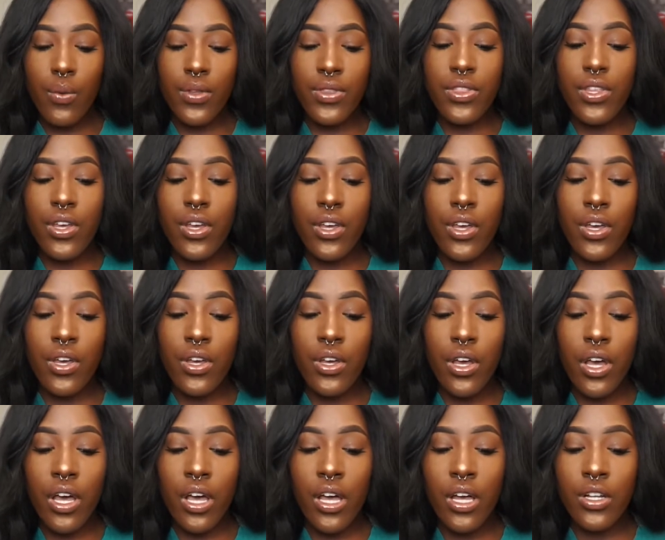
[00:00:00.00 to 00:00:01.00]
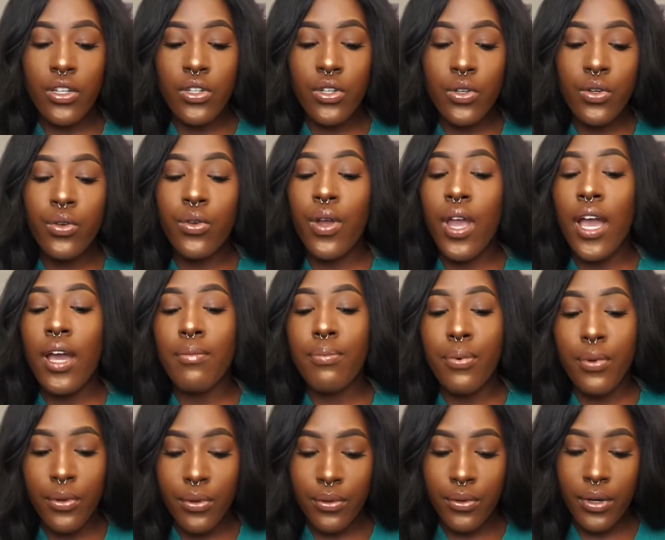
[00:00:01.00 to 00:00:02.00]
with the new grad
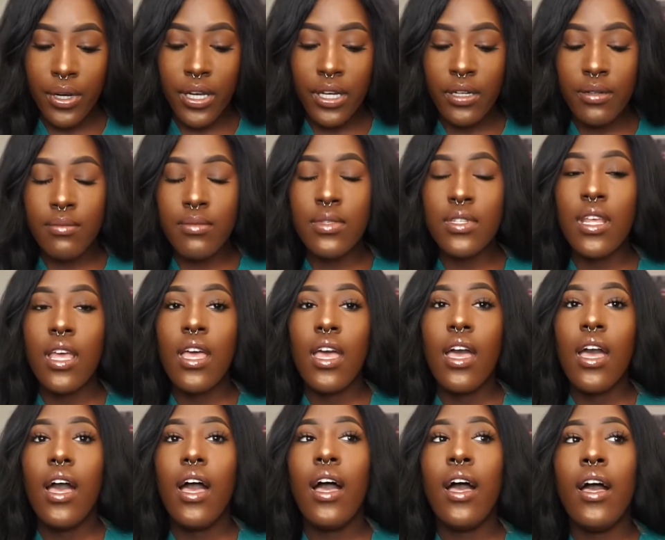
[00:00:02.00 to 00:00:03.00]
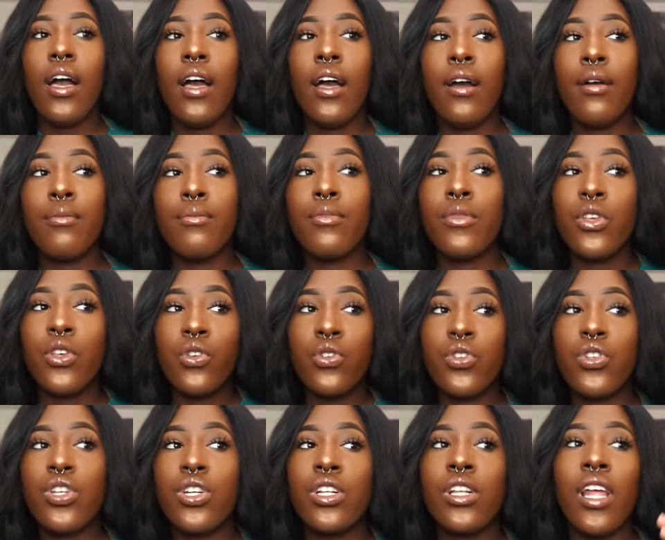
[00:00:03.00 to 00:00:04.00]
programs, you
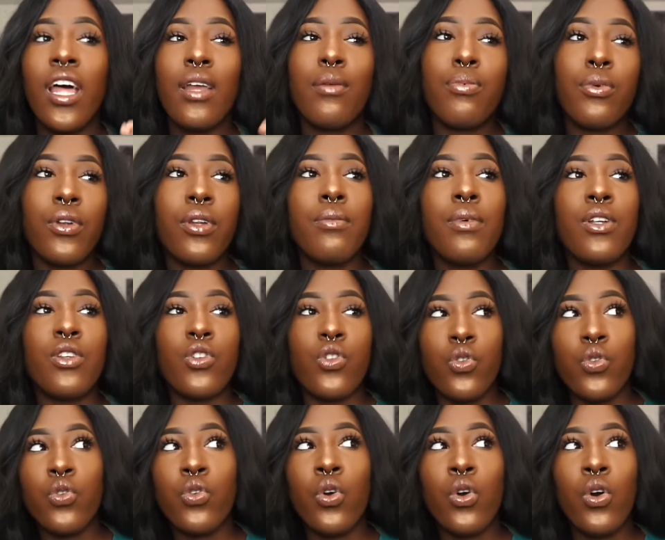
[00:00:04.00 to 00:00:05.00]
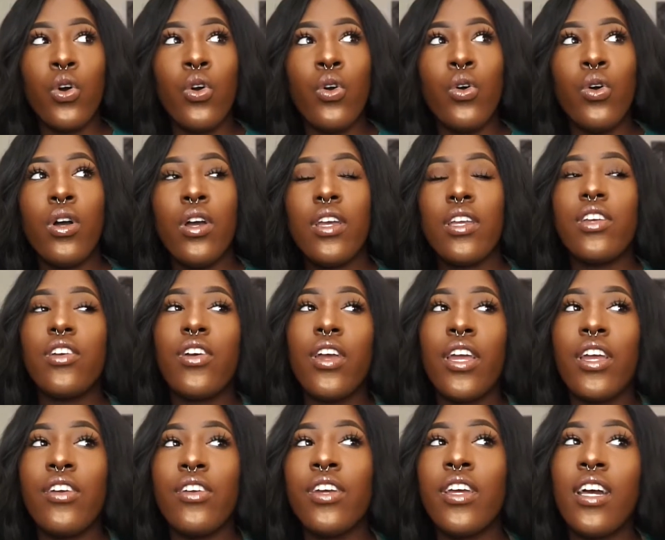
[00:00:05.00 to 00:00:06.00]
should like pretty much Google your
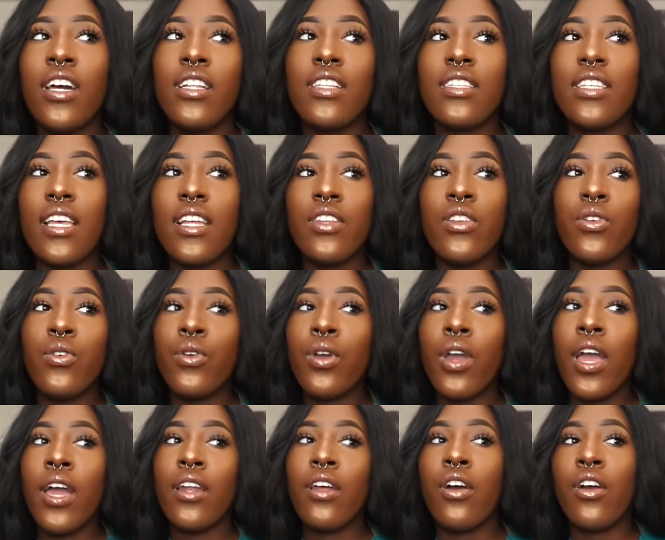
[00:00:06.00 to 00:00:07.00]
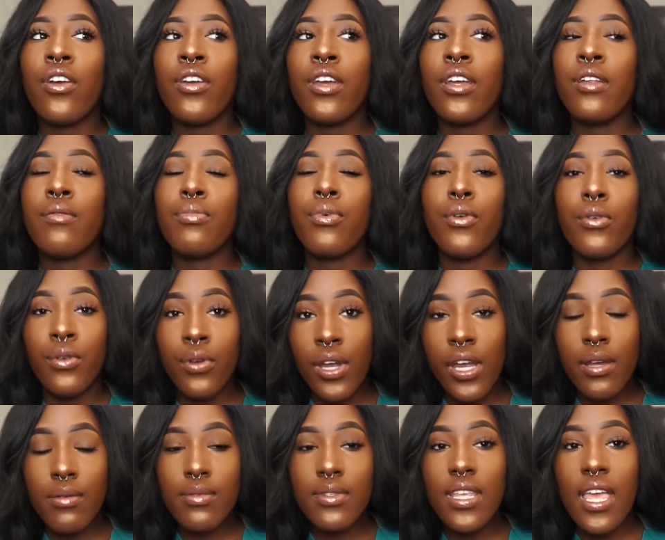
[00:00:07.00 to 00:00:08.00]
area and say new grad RN
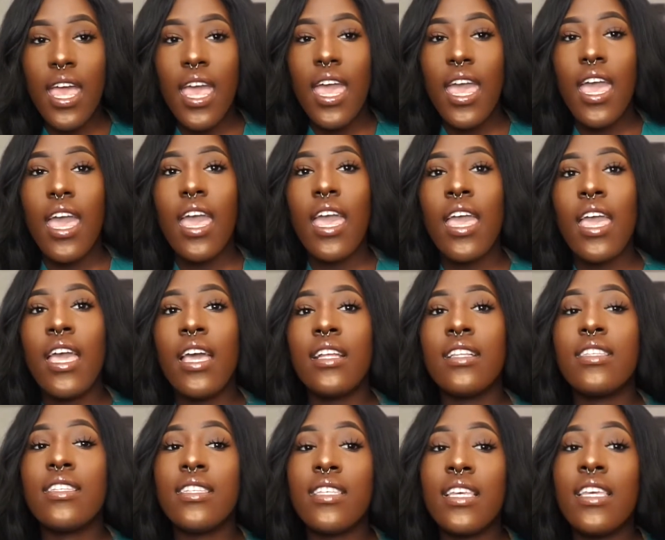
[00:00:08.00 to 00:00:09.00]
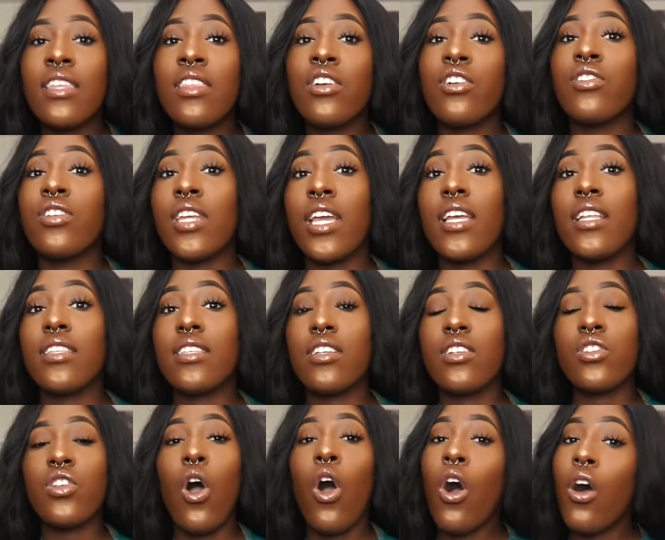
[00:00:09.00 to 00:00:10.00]
programs and see their dates,
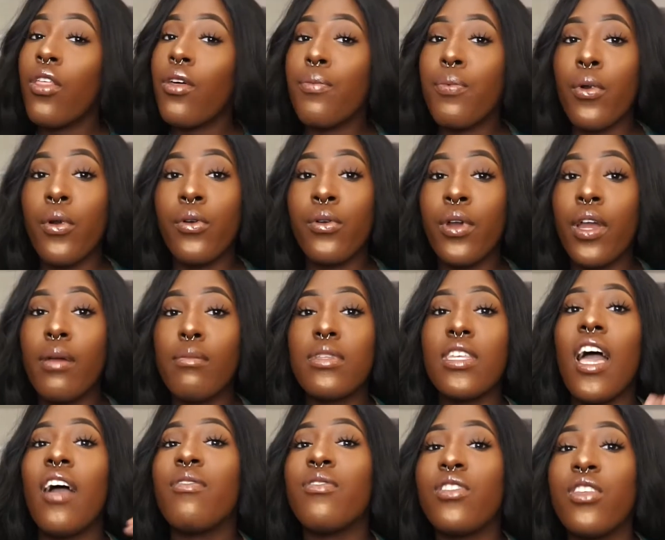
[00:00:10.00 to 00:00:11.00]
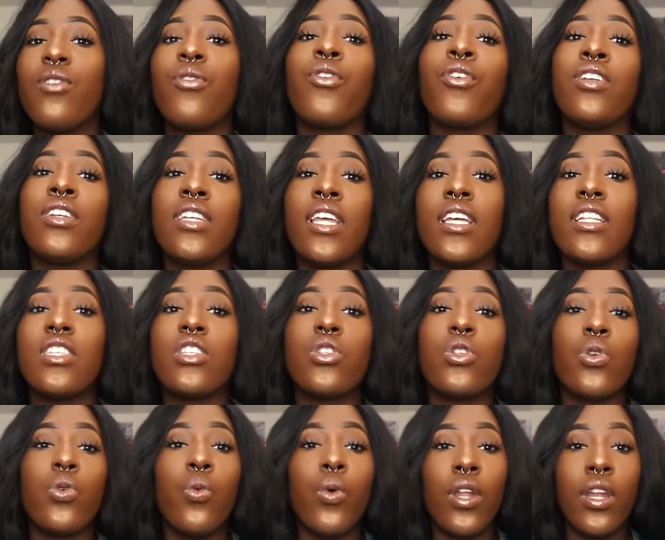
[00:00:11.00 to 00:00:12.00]
because all the programs have different dates
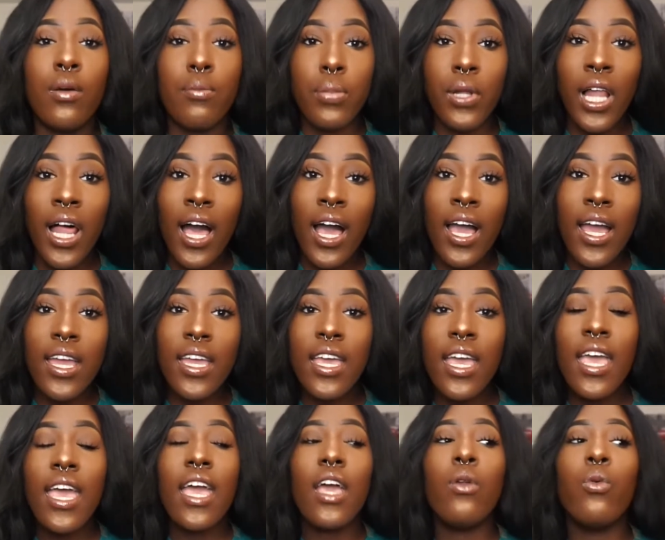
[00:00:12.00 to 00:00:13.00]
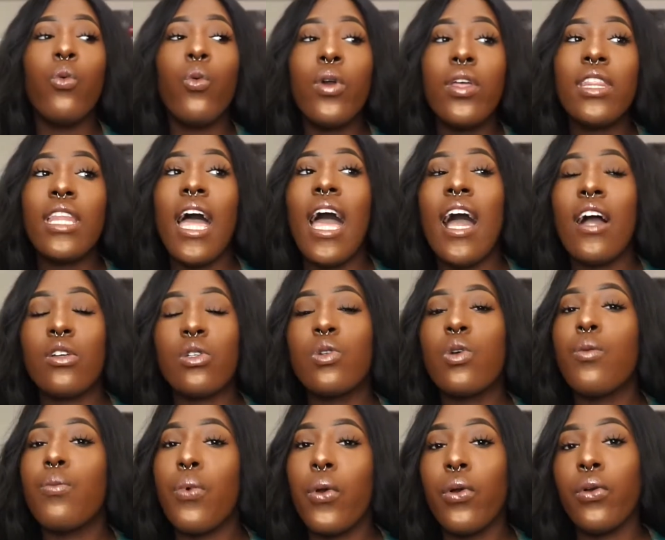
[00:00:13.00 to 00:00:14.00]
to when apply and when the
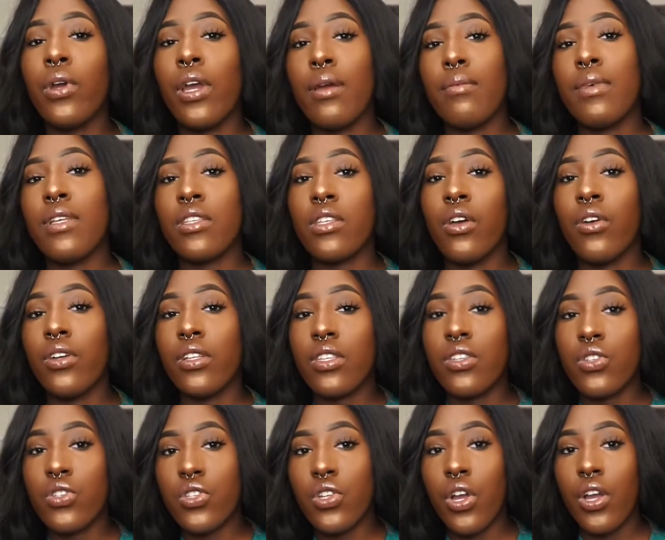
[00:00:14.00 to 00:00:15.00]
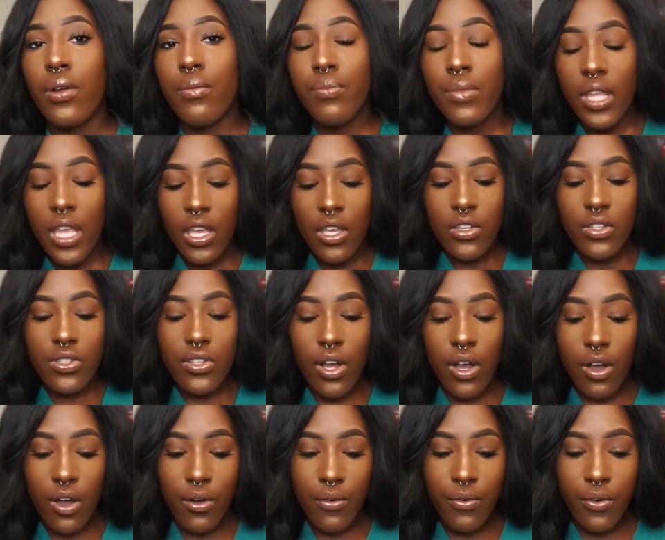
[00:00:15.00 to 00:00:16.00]
actual program is going to start.
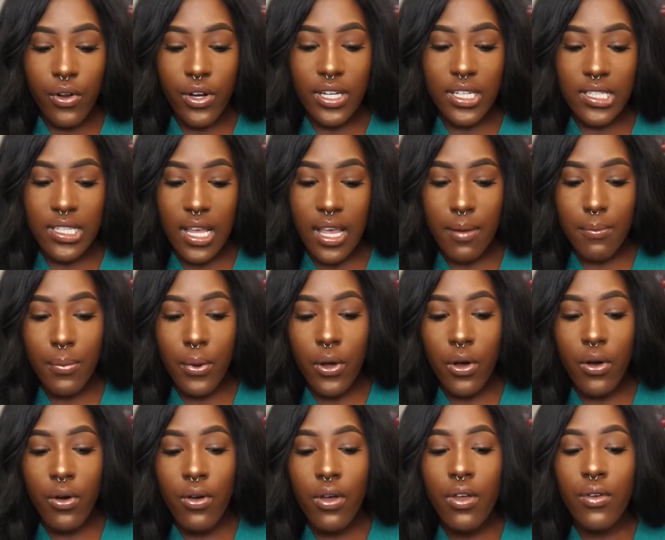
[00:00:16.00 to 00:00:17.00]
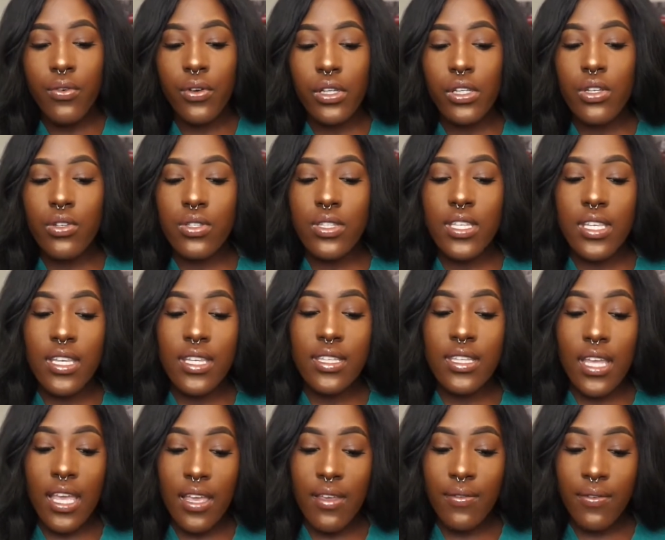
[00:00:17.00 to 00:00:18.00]
So for example, for UC
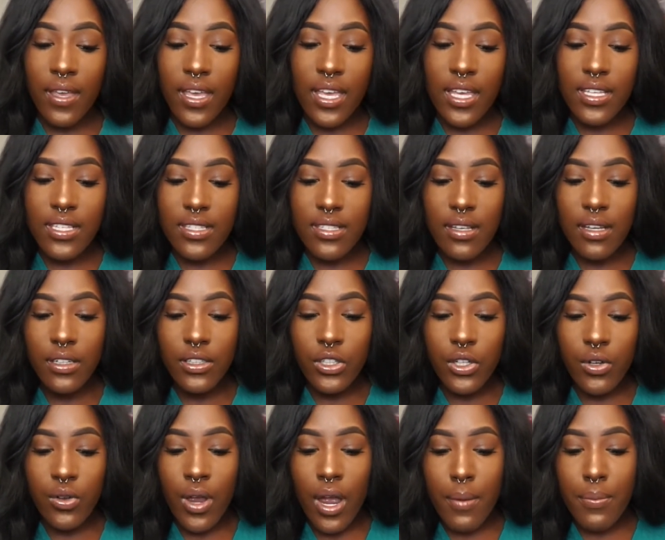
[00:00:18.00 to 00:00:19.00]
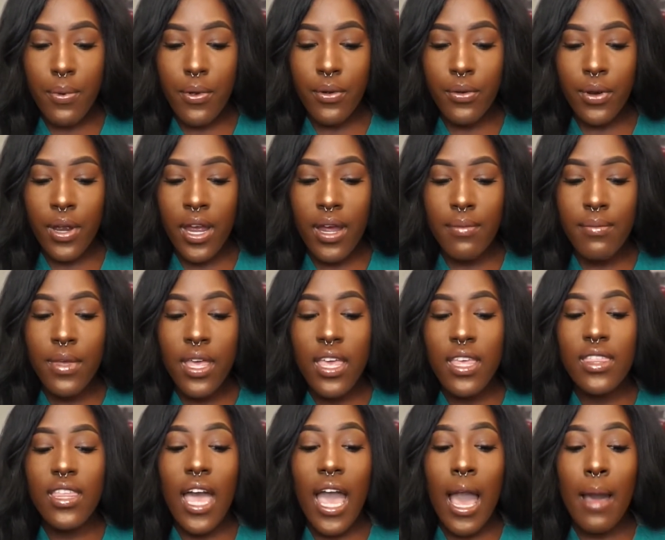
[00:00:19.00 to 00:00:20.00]
Davis new grad program,
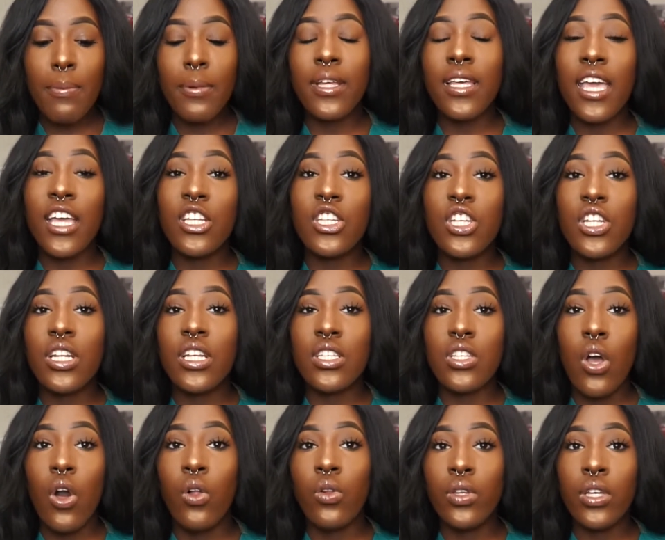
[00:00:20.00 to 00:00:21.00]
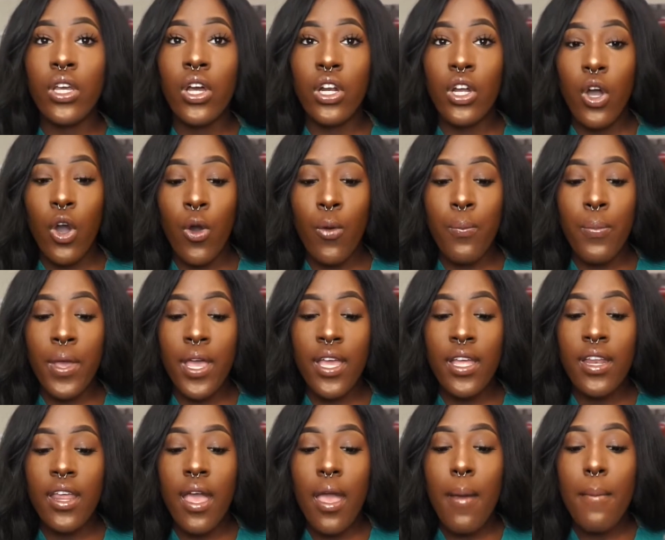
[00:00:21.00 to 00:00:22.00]
the application is only going to
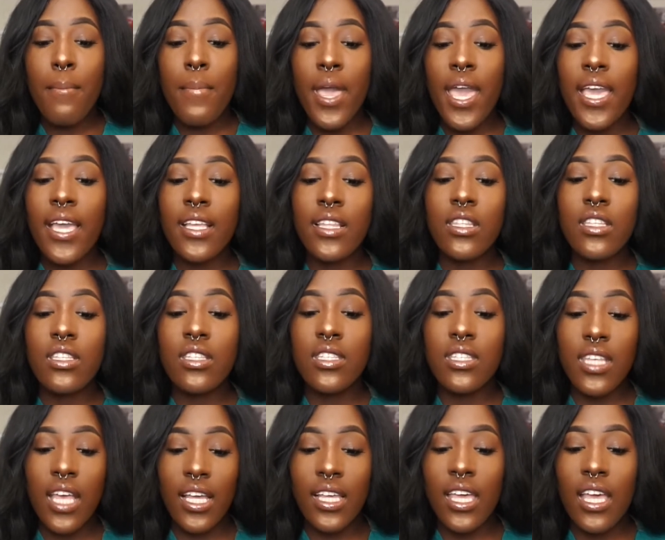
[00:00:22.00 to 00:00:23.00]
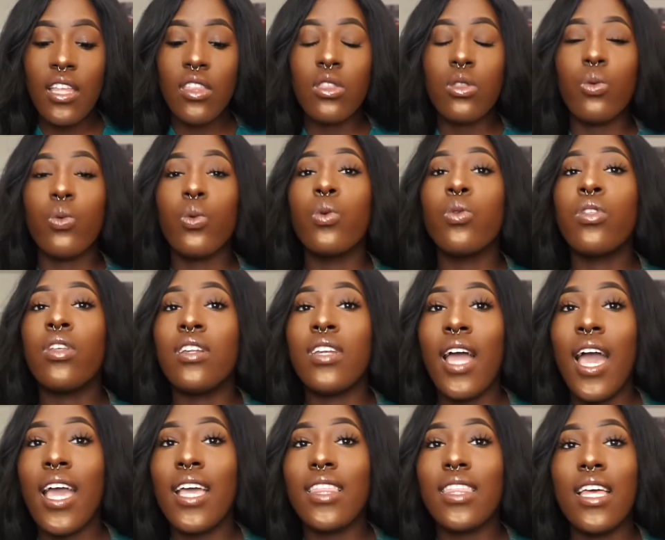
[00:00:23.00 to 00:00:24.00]
open May 2nd through the
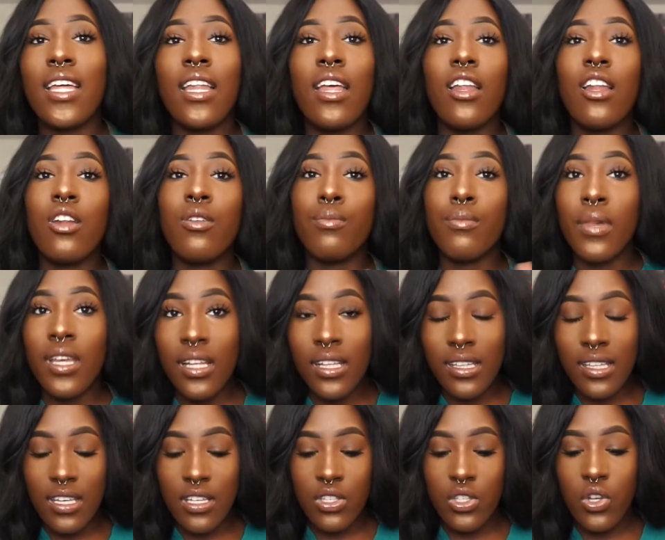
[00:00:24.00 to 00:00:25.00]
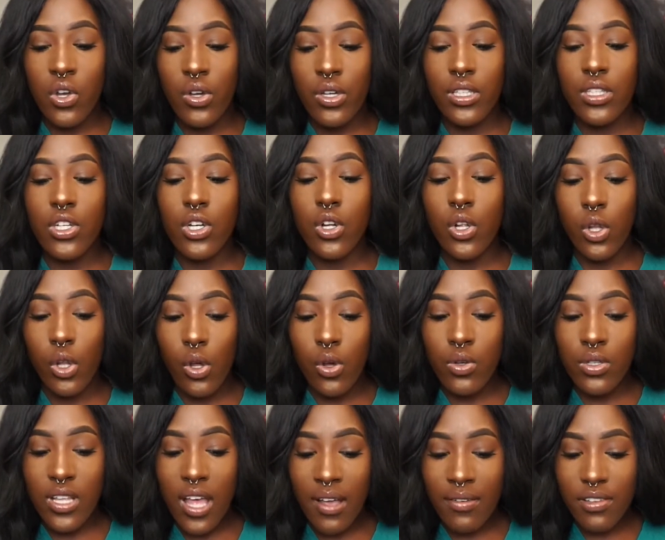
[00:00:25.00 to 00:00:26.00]
9th, and it immediately is going to
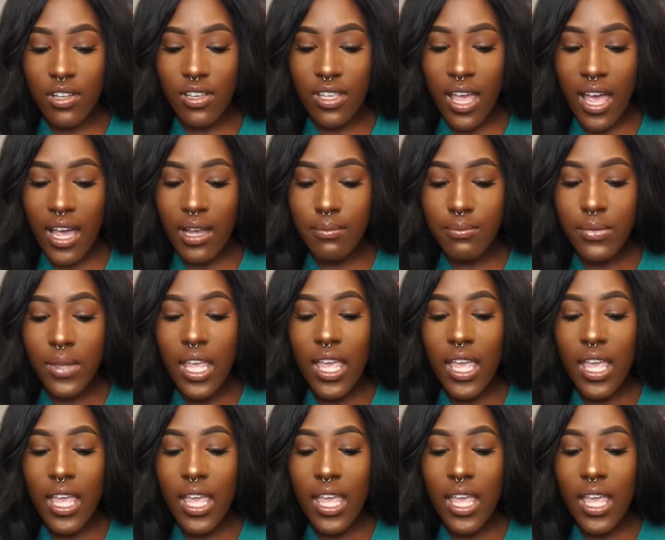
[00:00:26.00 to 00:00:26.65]
close after that.